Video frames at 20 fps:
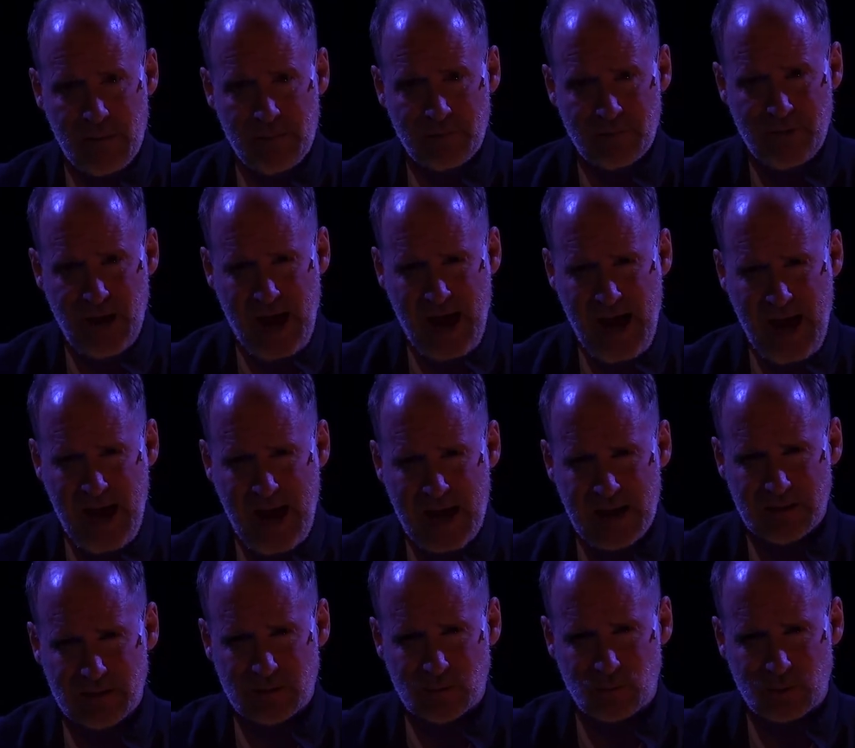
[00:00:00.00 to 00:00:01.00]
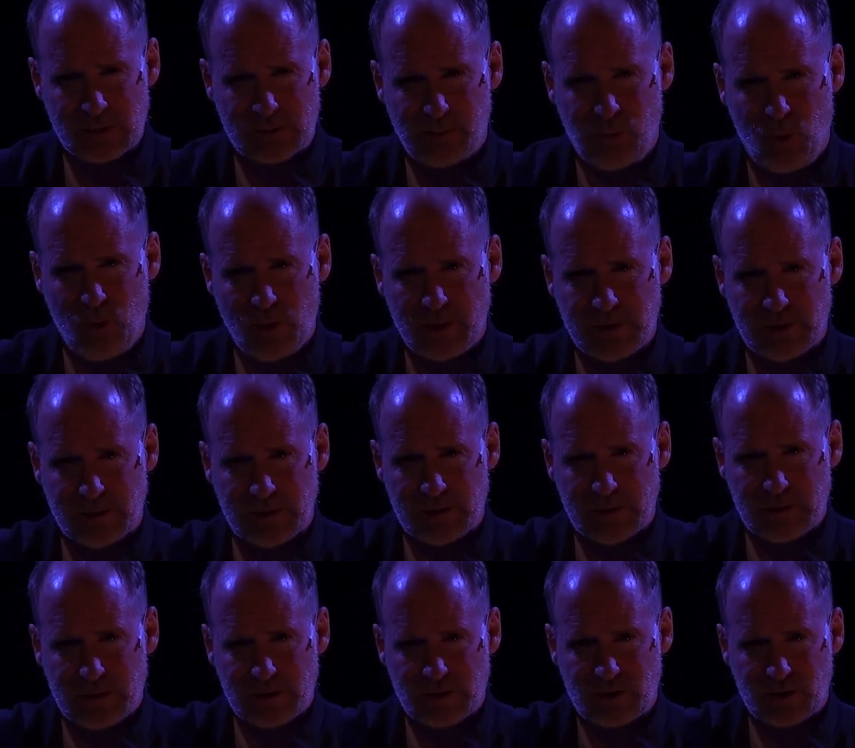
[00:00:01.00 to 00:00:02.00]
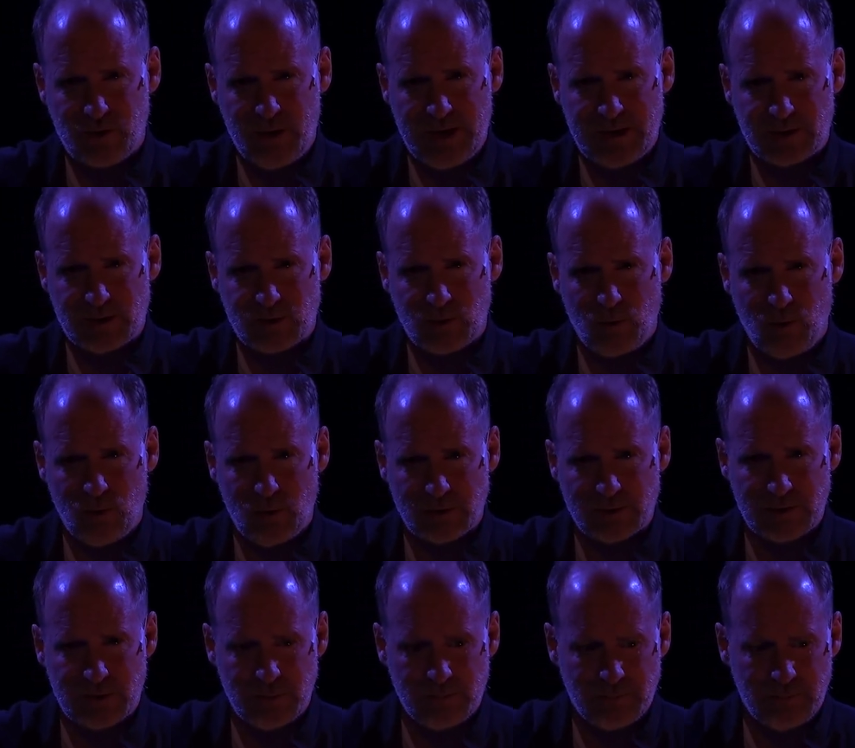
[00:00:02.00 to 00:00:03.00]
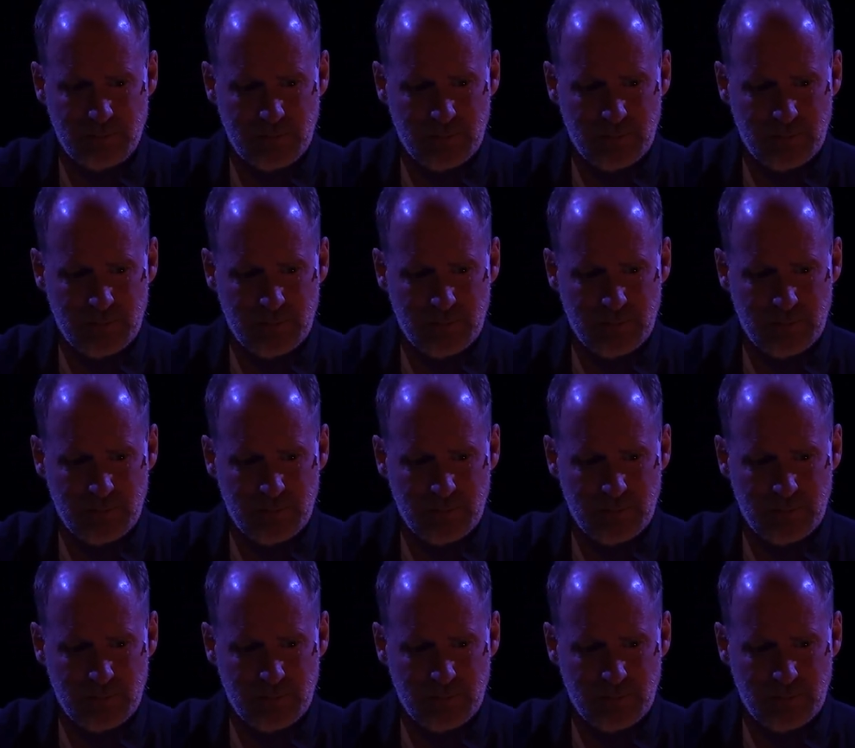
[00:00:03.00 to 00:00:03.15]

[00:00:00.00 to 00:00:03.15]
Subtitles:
The hand was pointed straight towards them.